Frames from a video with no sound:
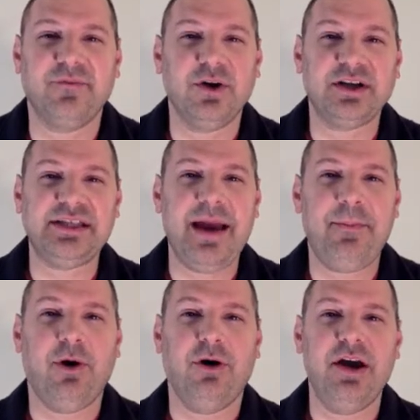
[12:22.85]
For
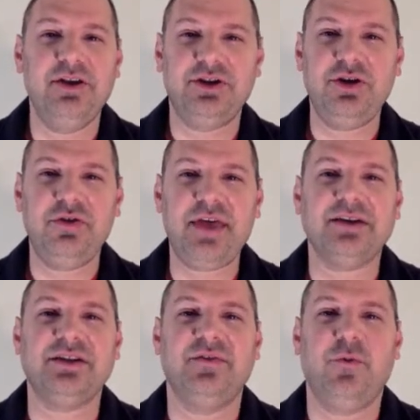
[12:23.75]
example, in the
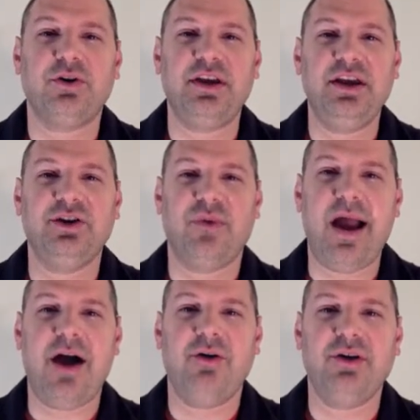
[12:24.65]
2014
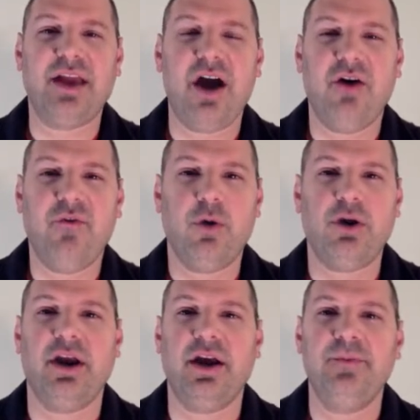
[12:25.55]
drought in
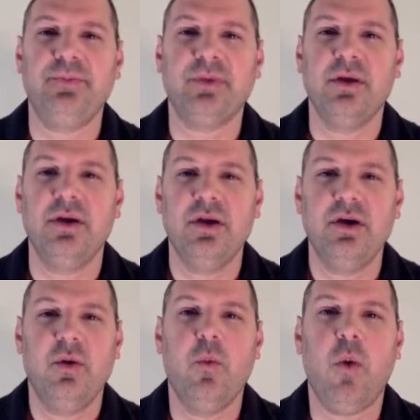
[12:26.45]
California,
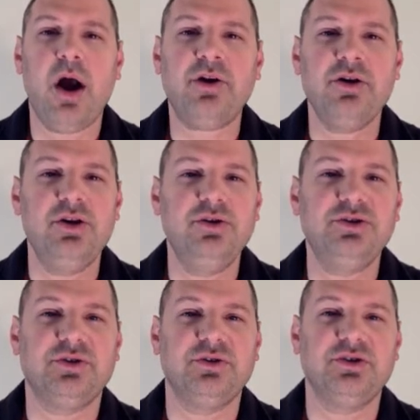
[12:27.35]
water
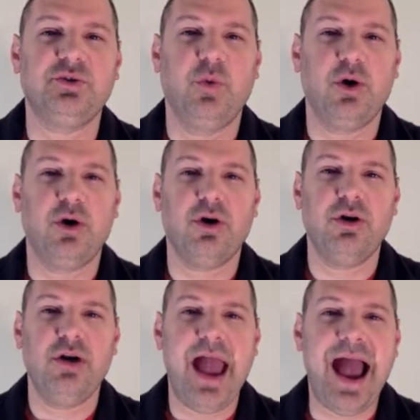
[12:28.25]
users
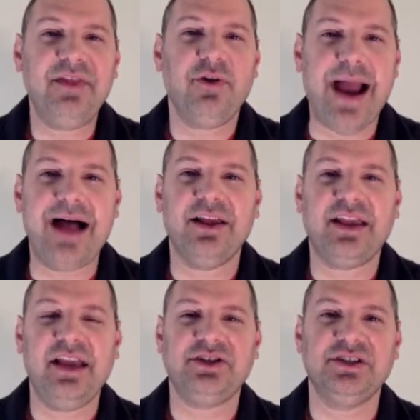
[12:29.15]
had their
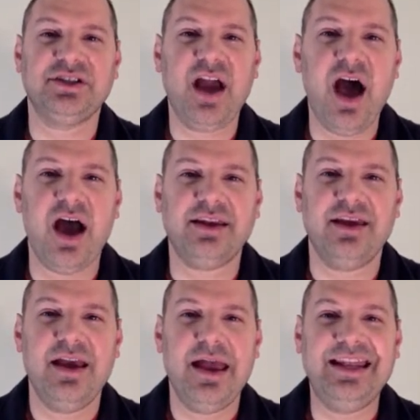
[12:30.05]
allocations
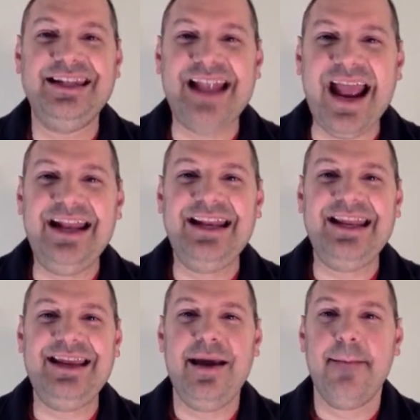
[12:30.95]
cut 90%.